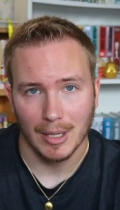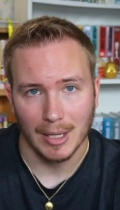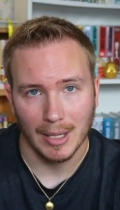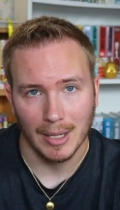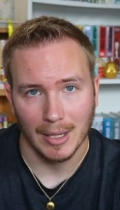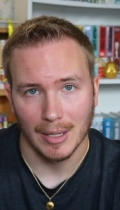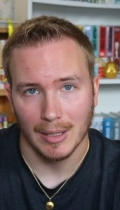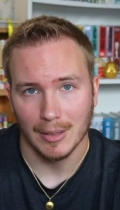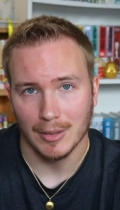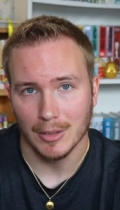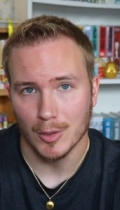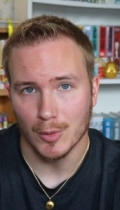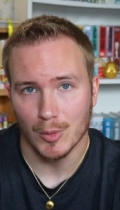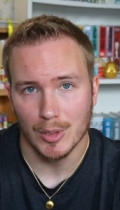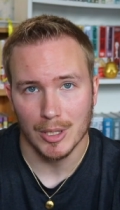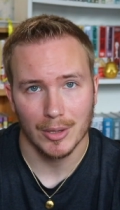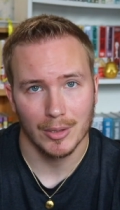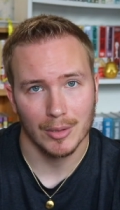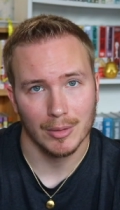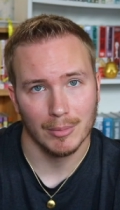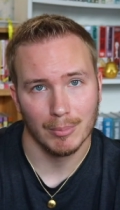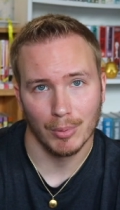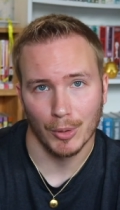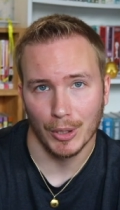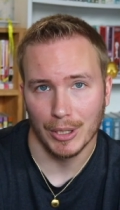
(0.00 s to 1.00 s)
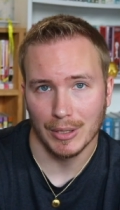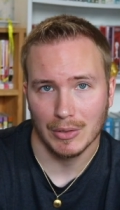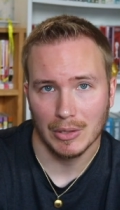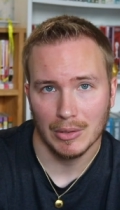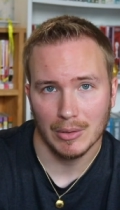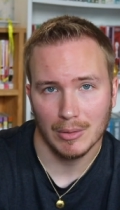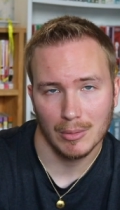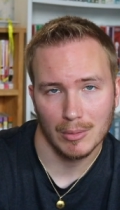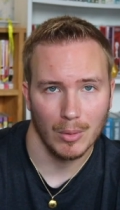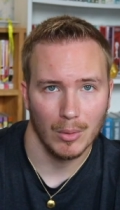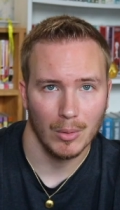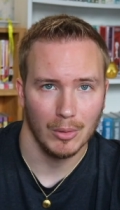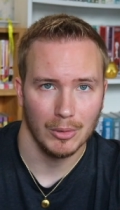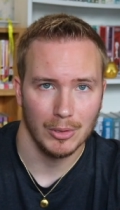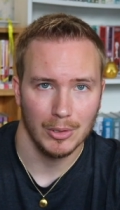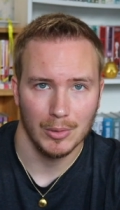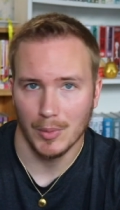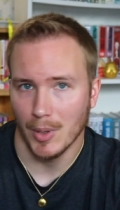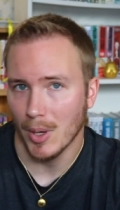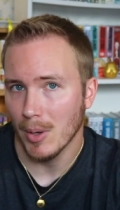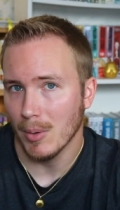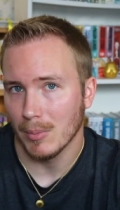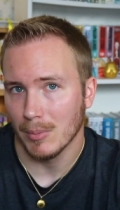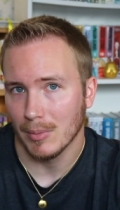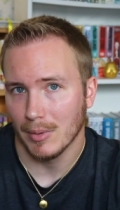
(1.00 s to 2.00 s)
and you either embrace it or you
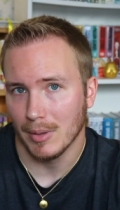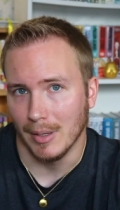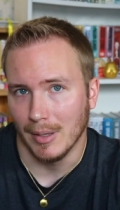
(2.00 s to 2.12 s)
don't.